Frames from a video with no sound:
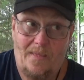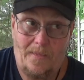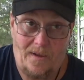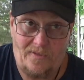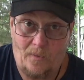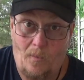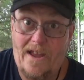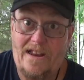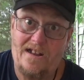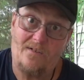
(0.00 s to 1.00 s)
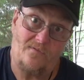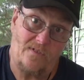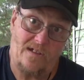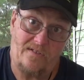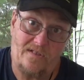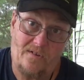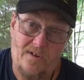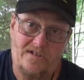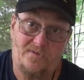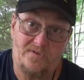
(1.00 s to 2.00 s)
the weight of the
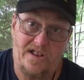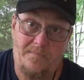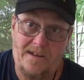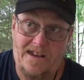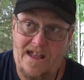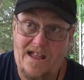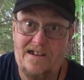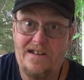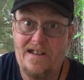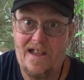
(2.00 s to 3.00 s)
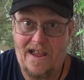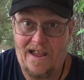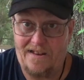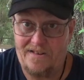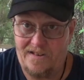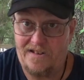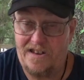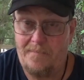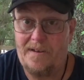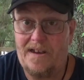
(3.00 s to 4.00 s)
original TP9 and the
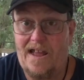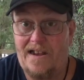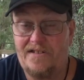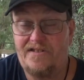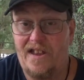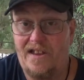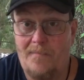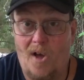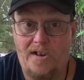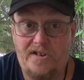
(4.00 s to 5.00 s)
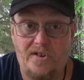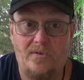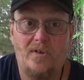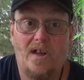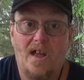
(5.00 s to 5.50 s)
TP9SA Mod 2.